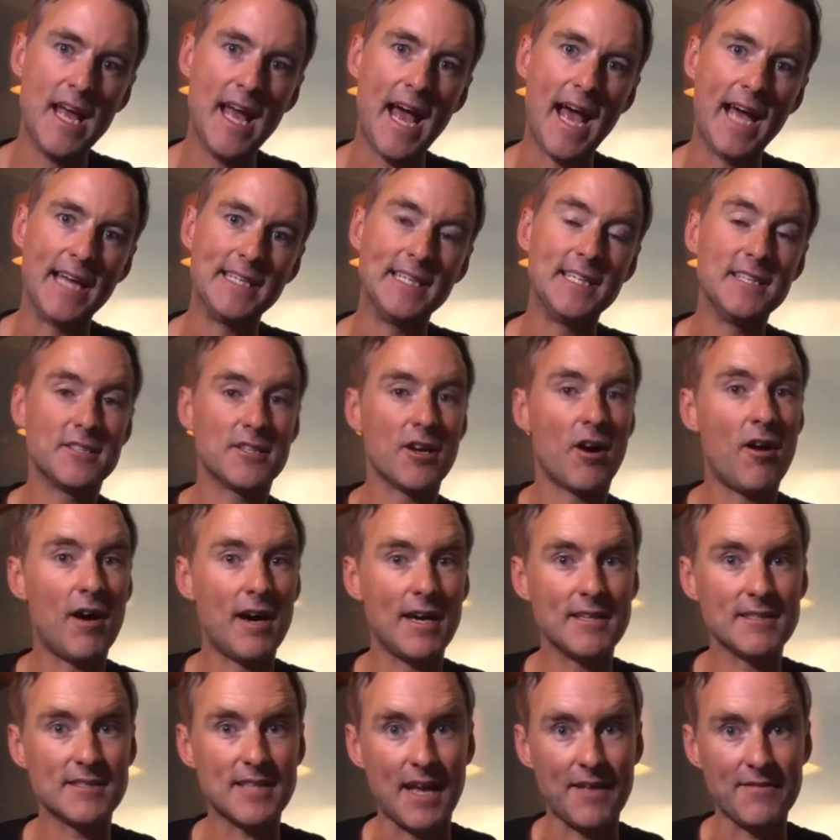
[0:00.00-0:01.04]
and he
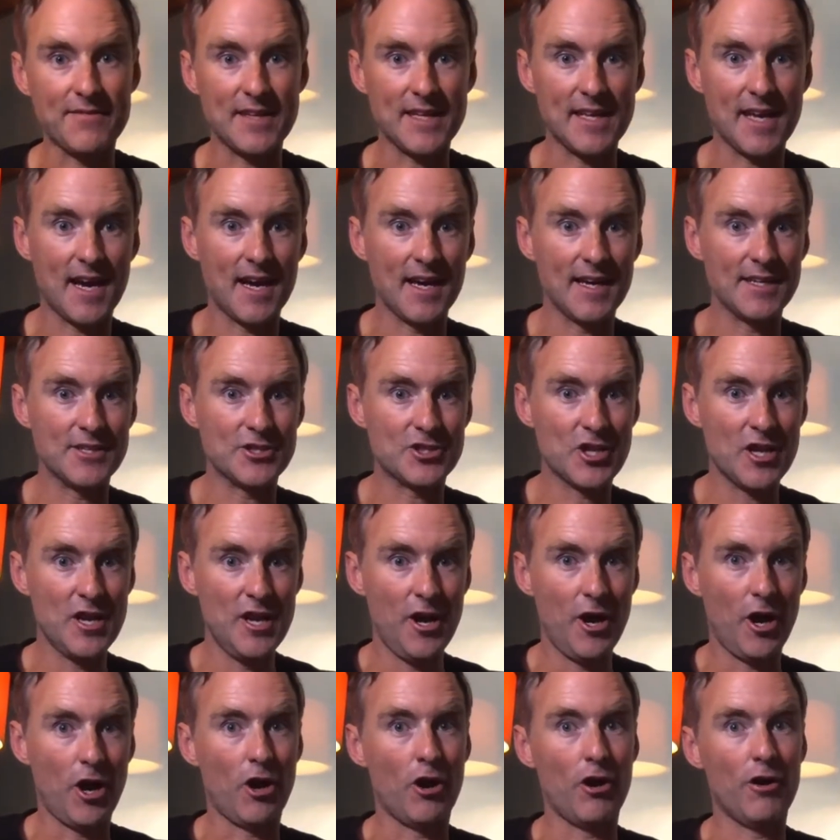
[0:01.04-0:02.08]
dies at the age
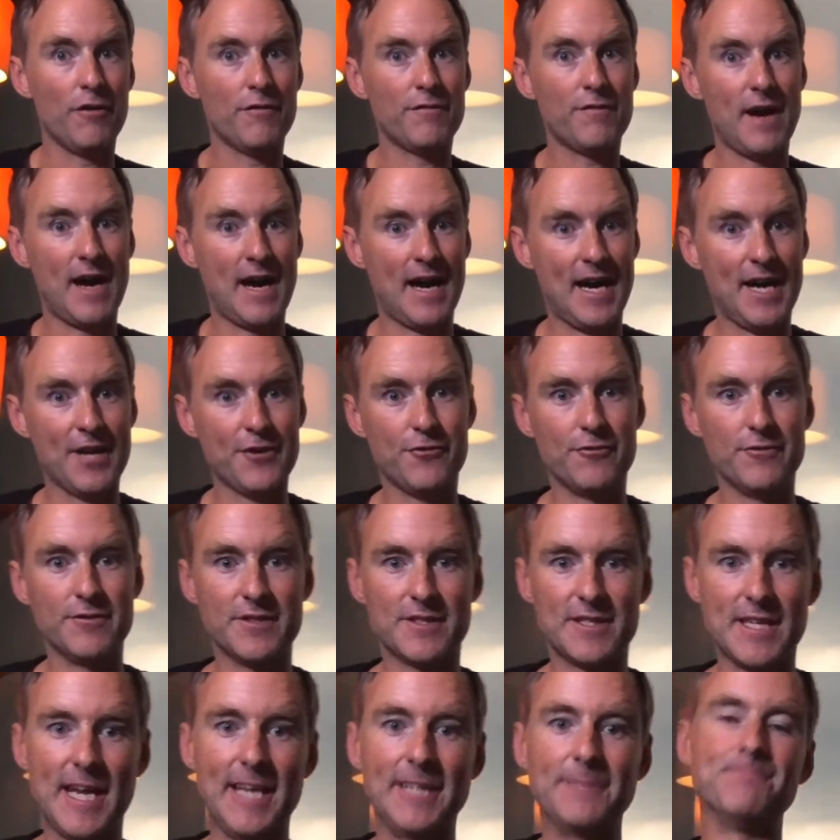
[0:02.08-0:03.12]
of
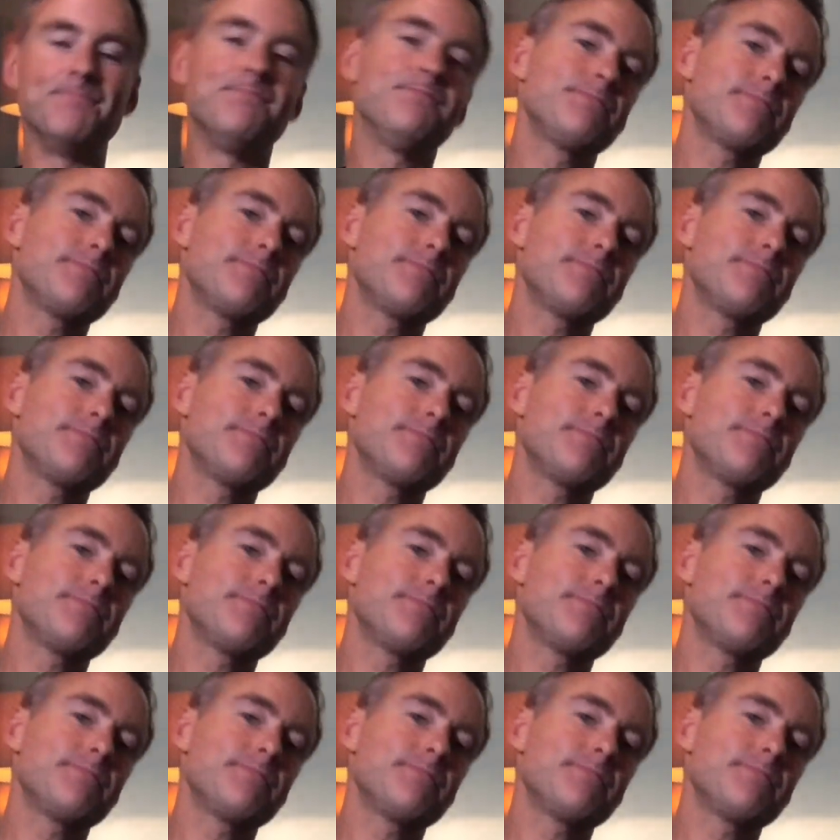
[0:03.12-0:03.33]
110.